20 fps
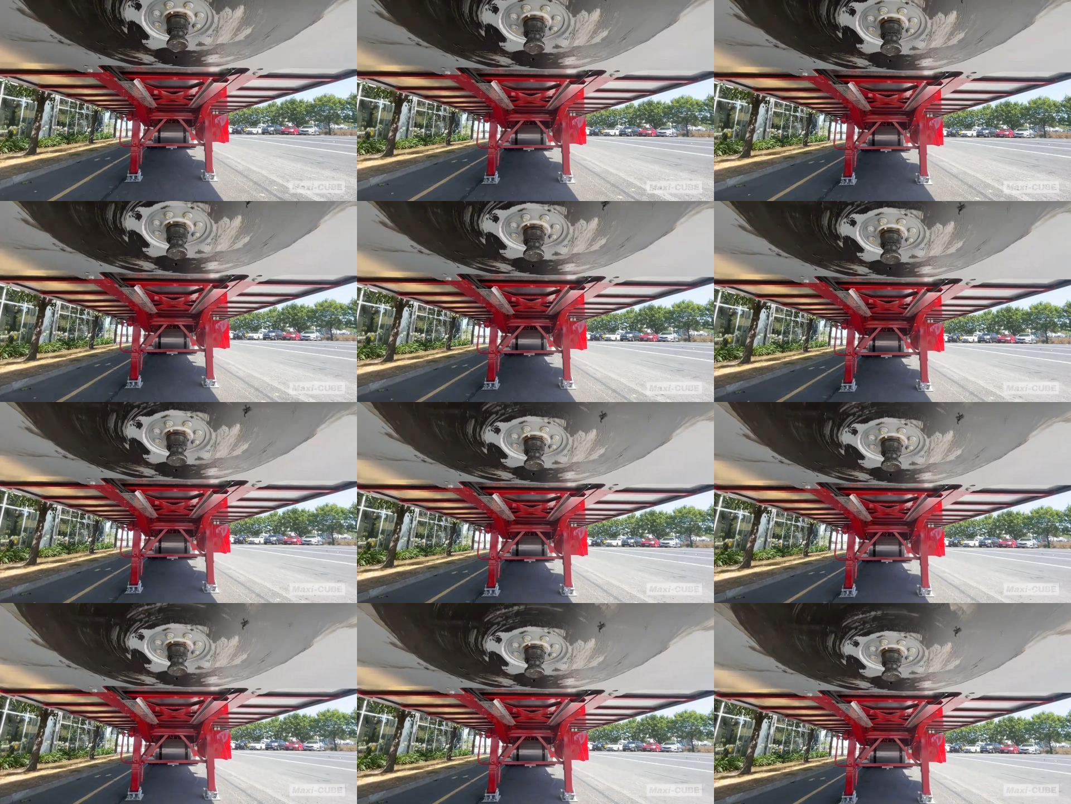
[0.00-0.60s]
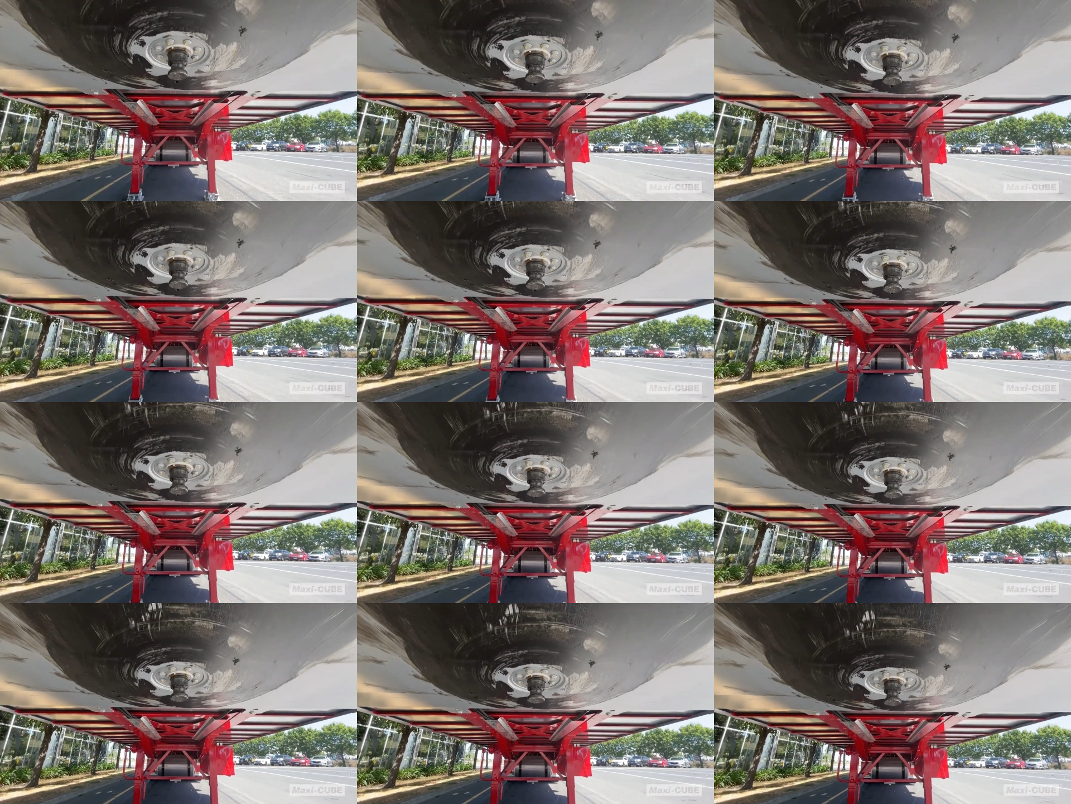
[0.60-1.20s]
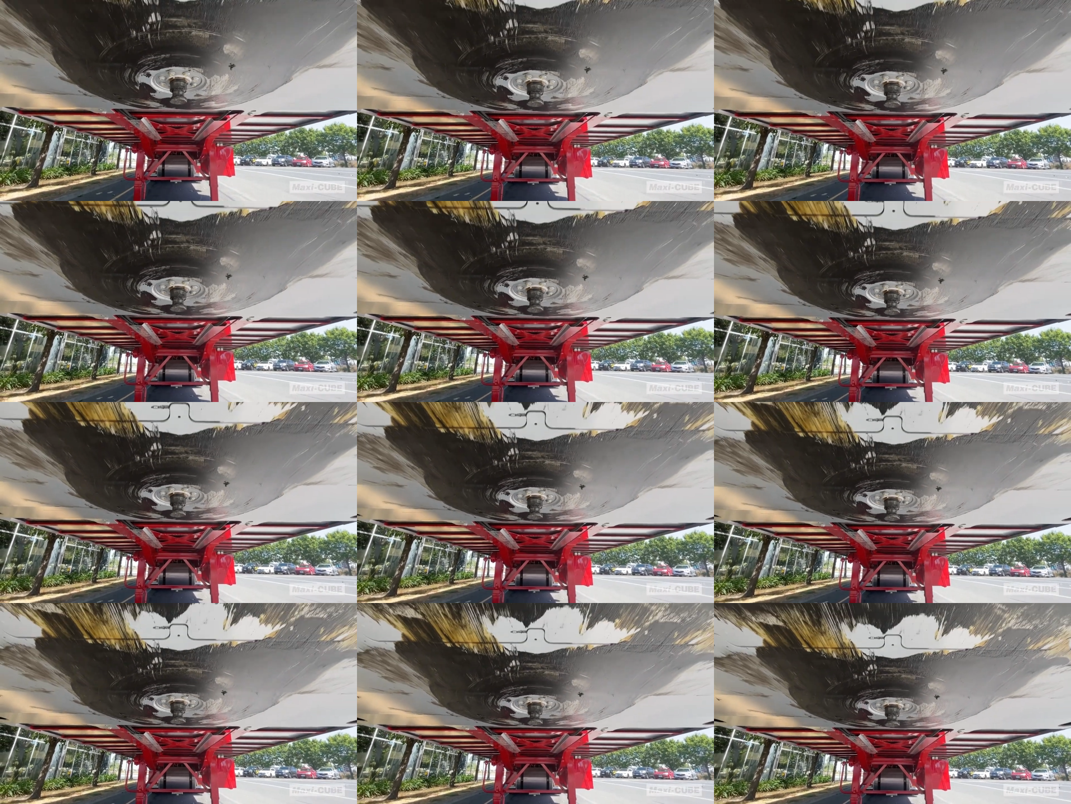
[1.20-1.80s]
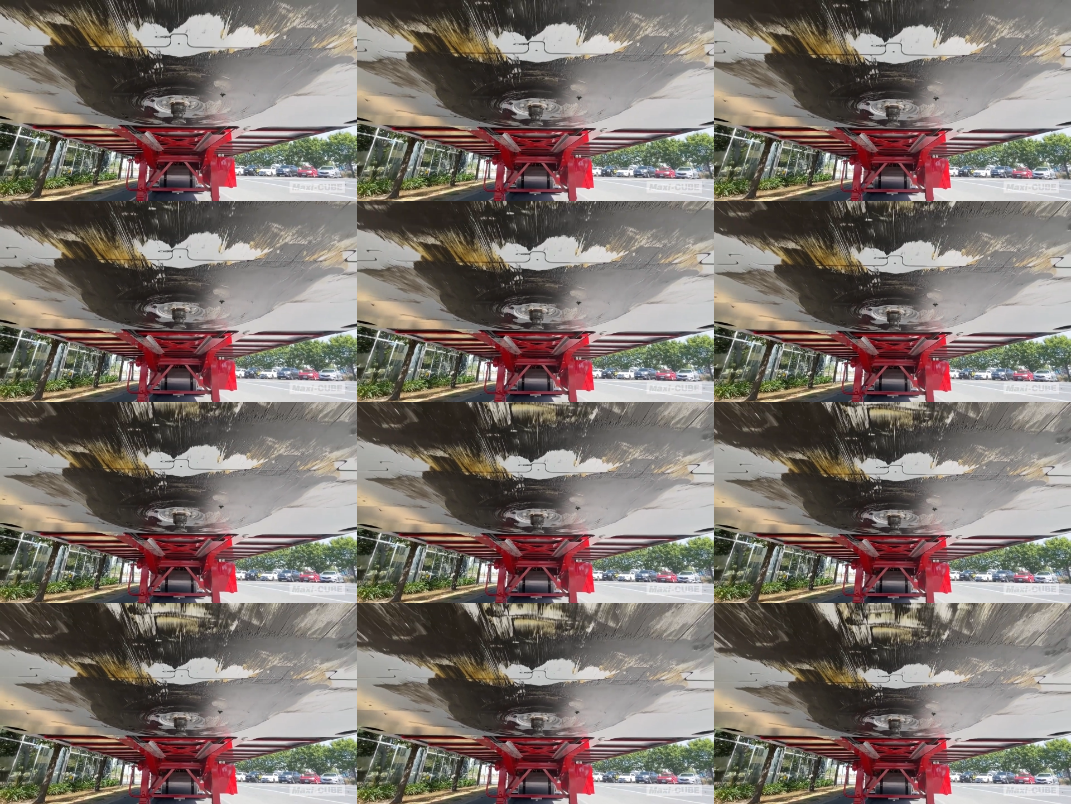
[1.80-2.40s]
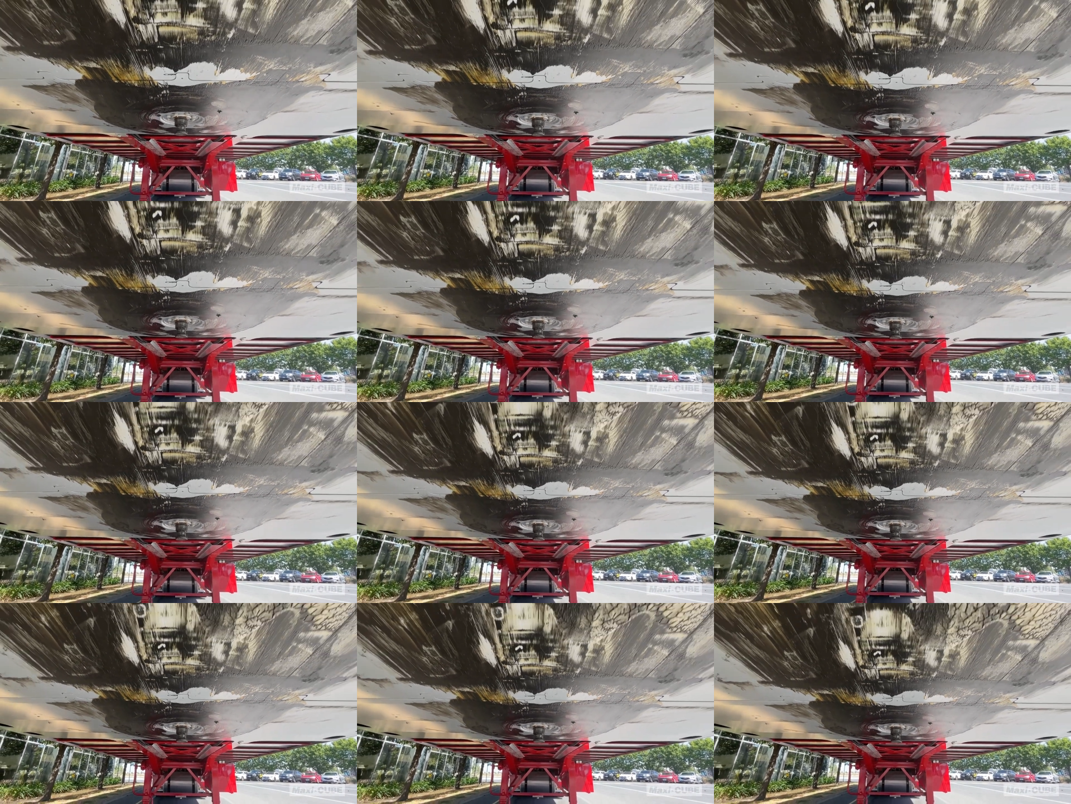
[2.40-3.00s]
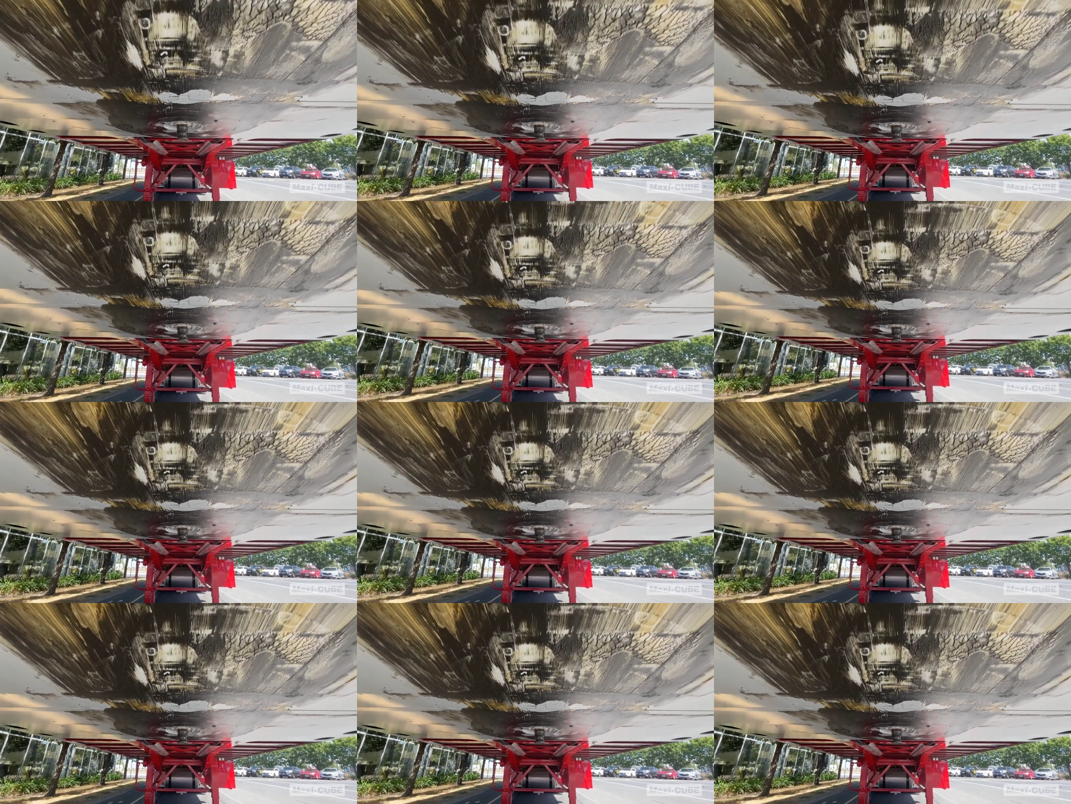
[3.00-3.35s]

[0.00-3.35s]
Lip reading: [unreadable: no face in view]